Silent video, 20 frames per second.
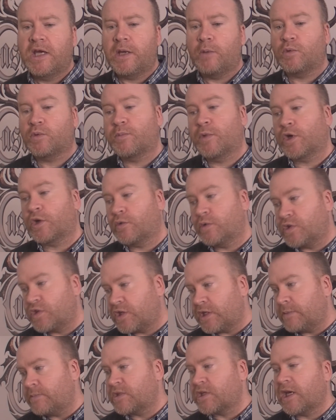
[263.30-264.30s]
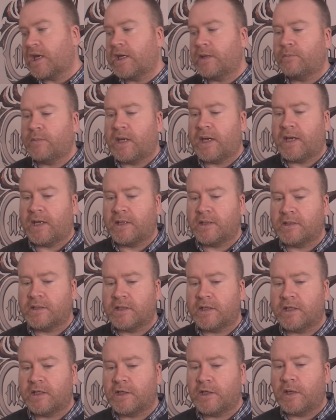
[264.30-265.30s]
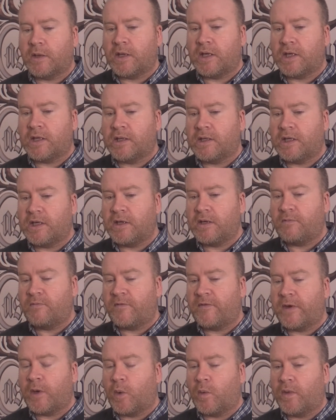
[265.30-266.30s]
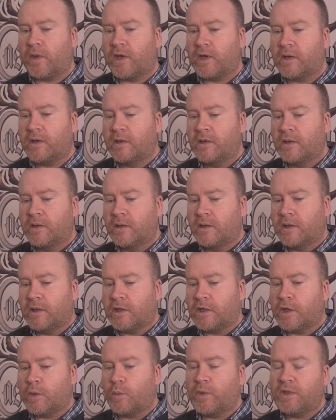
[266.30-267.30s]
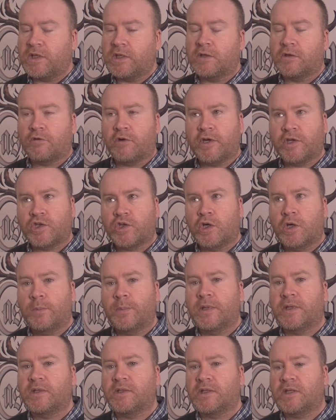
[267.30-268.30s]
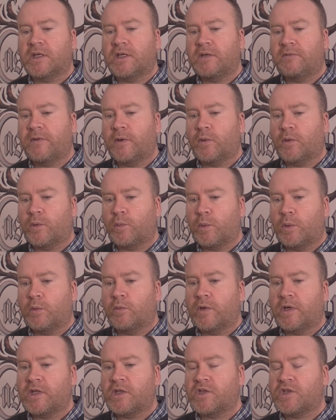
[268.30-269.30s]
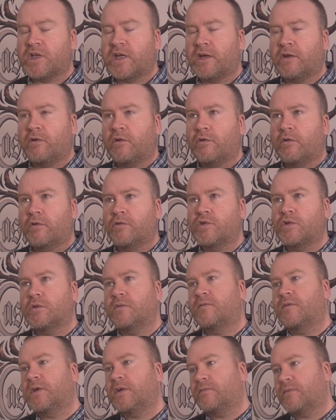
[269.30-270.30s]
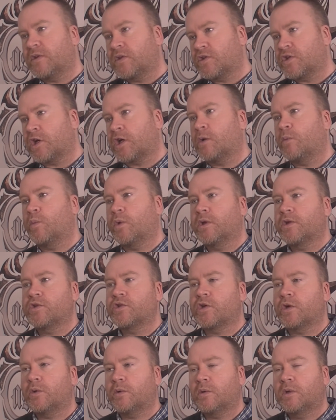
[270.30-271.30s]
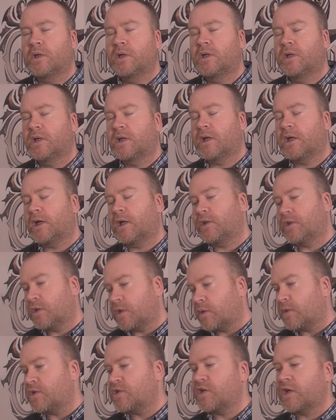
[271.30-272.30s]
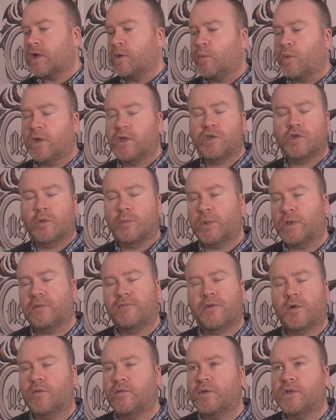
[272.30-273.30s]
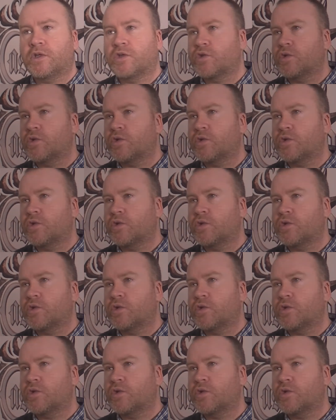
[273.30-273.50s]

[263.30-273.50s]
it was Mercury Steam's game, and he felt that we did a great job, and he felt that we were ready to stand on our own 2 feet for the second one. So the second one he's not been involved in